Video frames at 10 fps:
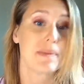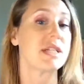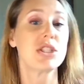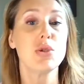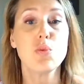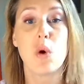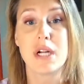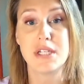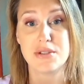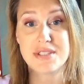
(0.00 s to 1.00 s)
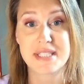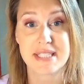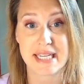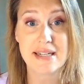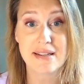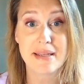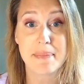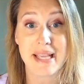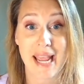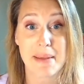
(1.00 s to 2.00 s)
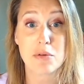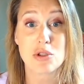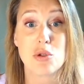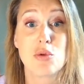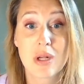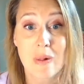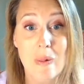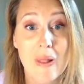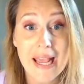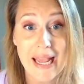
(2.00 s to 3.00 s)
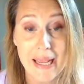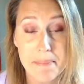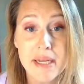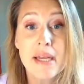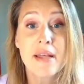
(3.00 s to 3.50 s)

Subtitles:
because you want to succinctly be able to claim